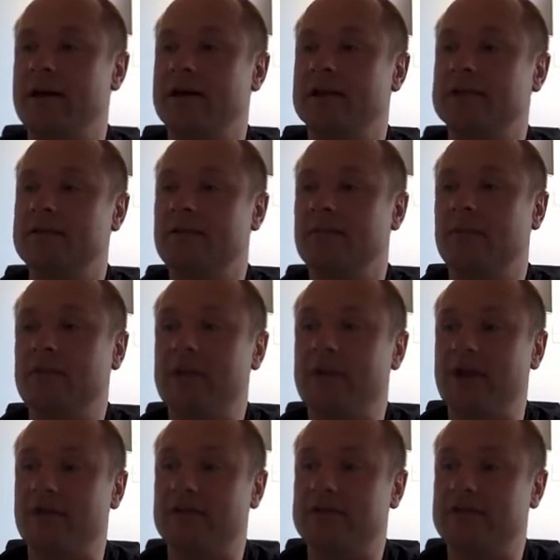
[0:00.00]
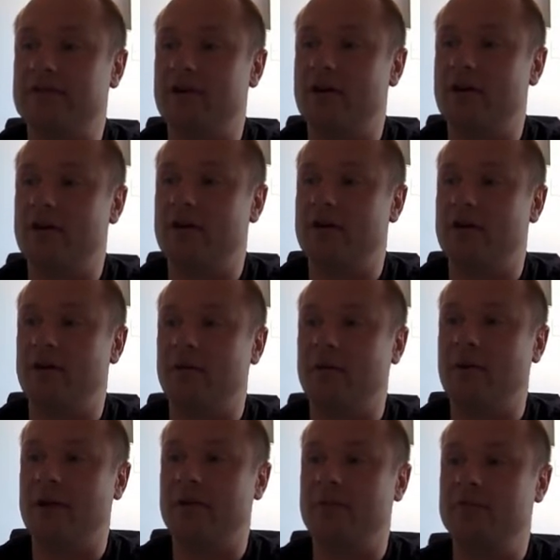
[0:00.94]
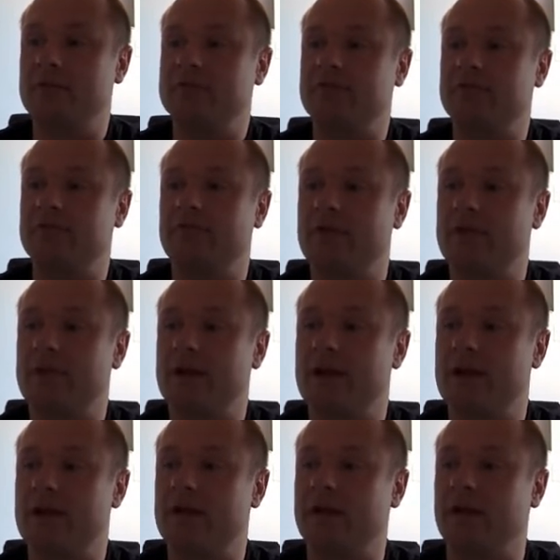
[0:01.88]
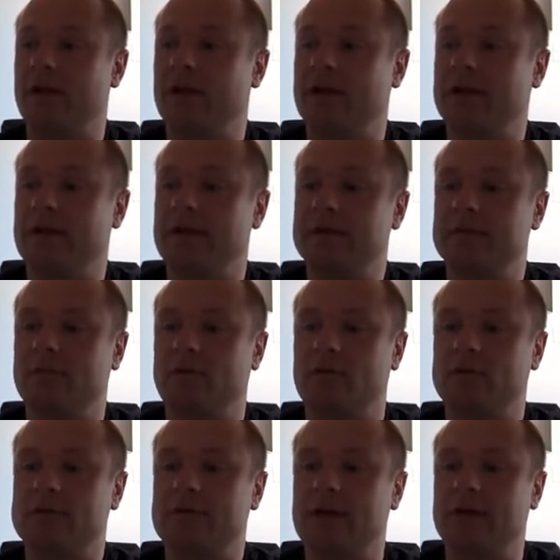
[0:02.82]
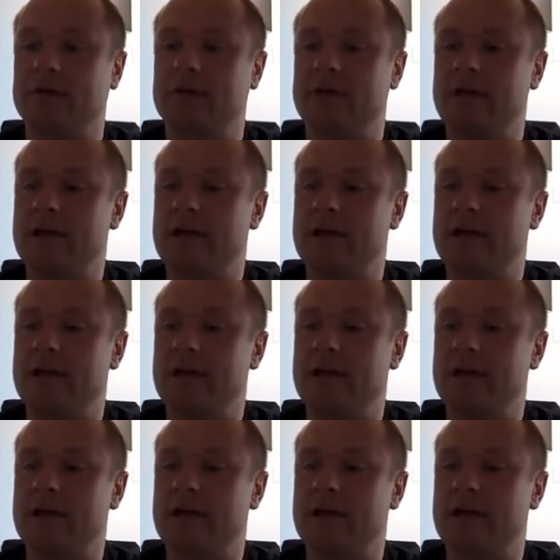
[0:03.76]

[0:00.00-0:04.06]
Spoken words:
Simply you have a star, a planet moves in front, and the light gets blocked out.